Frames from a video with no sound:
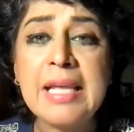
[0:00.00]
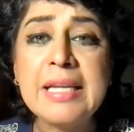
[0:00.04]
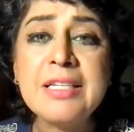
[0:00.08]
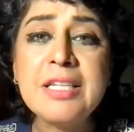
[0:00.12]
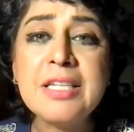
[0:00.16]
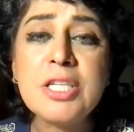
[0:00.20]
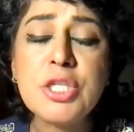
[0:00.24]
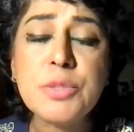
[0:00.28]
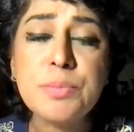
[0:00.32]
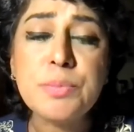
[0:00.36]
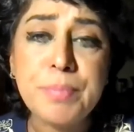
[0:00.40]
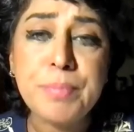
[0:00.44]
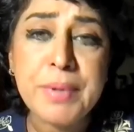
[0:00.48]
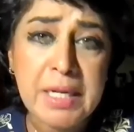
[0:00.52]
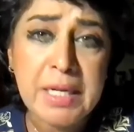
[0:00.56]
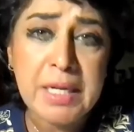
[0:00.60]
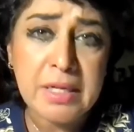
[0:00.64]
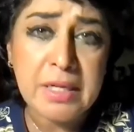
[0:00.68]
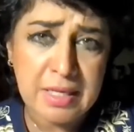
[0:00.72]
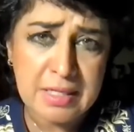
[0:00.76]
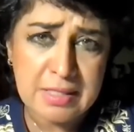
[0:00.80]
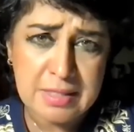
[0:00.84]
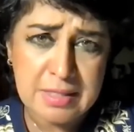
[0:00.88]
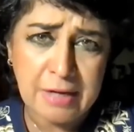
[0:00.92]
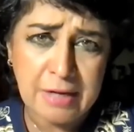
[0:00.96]
Let us
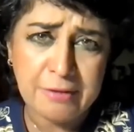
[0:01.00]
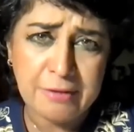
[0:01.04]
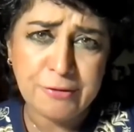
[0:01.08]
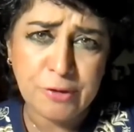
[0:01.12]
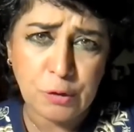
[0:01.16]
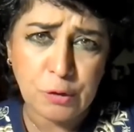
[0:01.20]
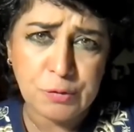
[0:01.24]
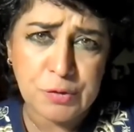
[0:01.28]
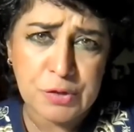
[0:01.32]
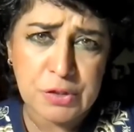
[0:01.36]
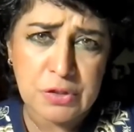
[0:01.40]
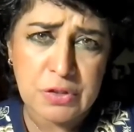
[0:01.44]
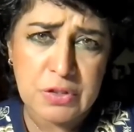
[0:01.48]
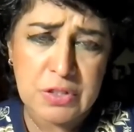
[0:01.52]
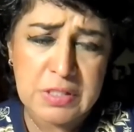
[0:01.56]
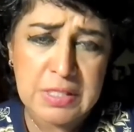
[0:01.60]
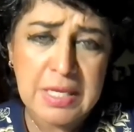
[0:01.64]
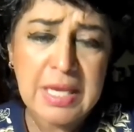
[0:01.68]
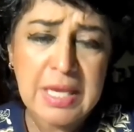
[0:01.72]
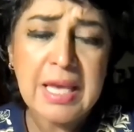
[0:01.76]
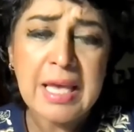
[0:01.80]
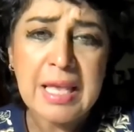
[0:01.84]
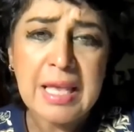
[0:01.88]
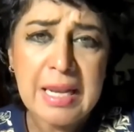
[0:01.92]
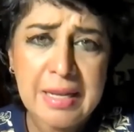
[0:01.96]
build her
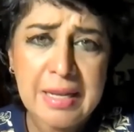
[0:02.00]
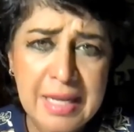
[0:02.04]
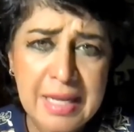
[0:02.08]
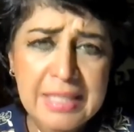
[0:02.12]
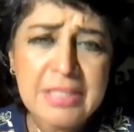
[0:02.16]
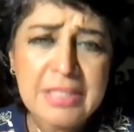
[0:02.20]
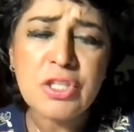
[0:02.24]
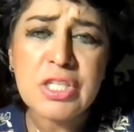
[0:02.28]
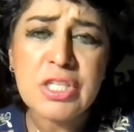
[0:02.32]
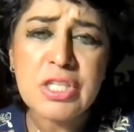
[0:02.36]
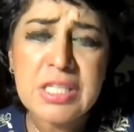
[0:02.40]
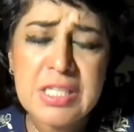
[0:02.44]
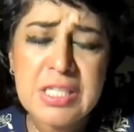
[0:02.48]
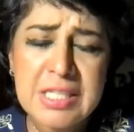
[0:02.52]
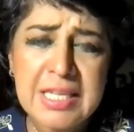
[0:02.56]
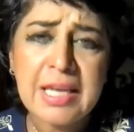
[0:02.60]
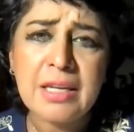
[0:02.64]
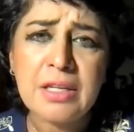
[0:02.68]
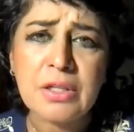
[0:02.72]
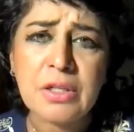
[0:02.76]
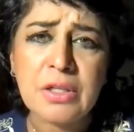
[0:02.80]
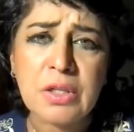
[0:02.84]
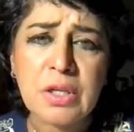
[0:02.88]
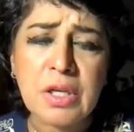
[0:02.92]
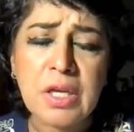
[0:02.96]
self-confidence. Let
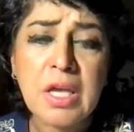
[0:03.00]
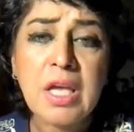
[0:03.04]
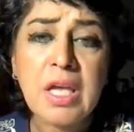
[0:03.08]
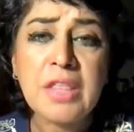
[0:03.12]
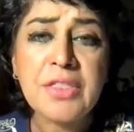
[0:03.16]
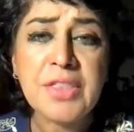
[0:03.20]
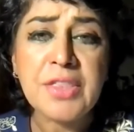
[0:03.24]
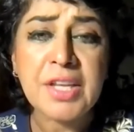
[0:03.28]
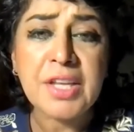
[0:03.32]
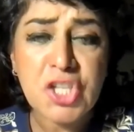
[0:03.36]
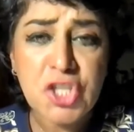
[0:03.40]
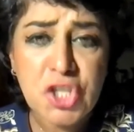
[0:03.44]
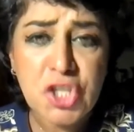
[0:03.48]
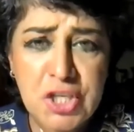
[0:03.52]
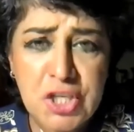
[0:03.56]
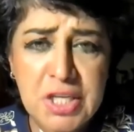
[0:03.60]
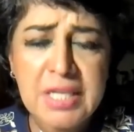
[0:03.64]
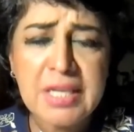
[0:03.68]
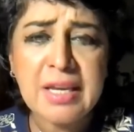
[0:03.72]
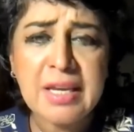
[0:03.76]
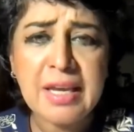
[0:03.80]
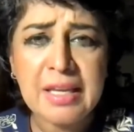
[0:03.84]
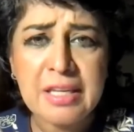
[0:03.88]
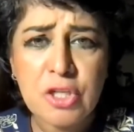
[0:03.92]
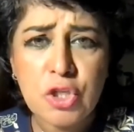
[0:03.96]
us tell her that
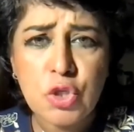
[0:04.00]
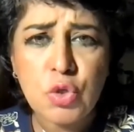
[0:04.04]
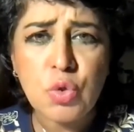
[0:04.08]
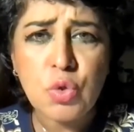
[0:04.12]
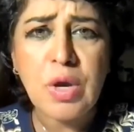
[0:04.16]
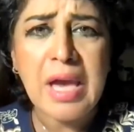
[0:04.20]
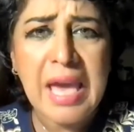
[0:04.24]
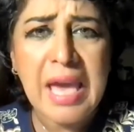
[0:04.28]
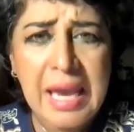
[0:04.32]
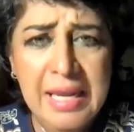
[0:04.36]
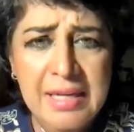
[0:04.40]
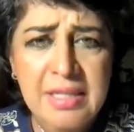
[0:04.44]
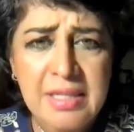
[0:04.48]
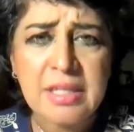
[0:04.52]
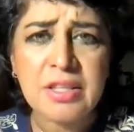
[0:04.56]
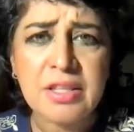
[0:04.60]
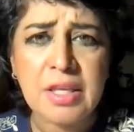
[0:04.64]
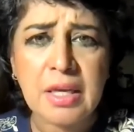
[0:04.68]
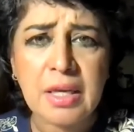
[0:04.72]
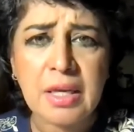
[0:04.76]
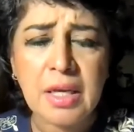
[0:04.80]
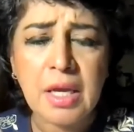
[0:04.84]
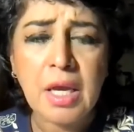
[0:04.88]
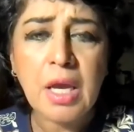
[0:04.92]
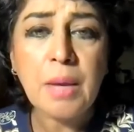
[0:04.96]
she can do
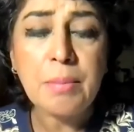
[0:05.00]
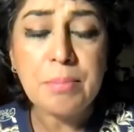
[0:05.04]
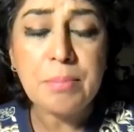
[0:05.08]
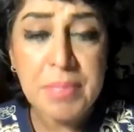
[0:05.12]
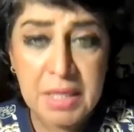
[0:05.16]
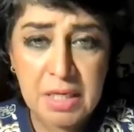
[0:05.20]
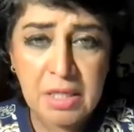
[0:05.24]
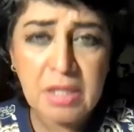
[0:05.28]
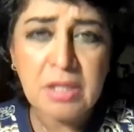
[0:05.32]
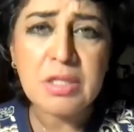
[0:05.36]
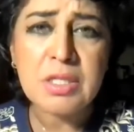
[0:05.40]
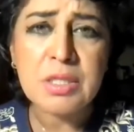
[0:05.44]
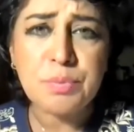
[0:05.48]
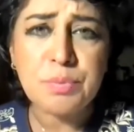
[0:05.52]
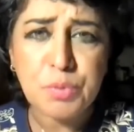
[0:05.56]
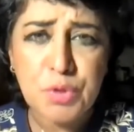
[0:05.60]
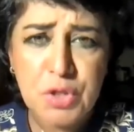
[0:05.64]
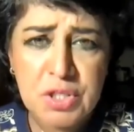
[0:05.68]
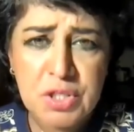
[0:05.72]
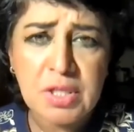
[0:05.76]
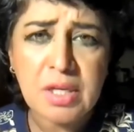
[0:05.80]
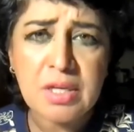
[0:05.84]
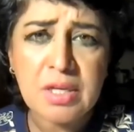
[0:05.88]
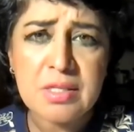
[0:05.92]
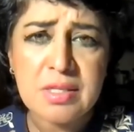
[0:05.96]
anything,
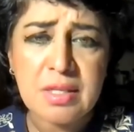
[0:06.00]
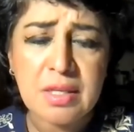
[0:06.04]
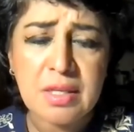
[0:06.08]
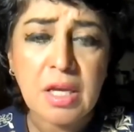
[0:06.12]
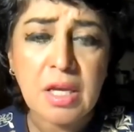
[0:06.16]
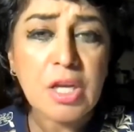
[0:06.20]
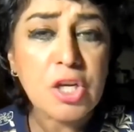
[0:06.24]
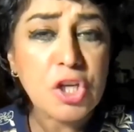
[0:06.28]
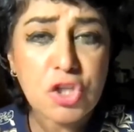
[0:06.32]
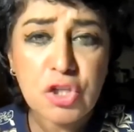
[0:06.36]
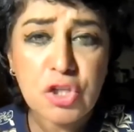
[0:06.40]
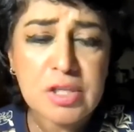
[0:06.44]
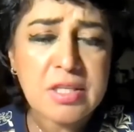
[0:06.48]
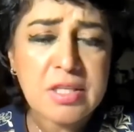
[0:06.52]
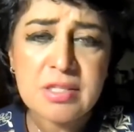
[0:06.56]
because precisely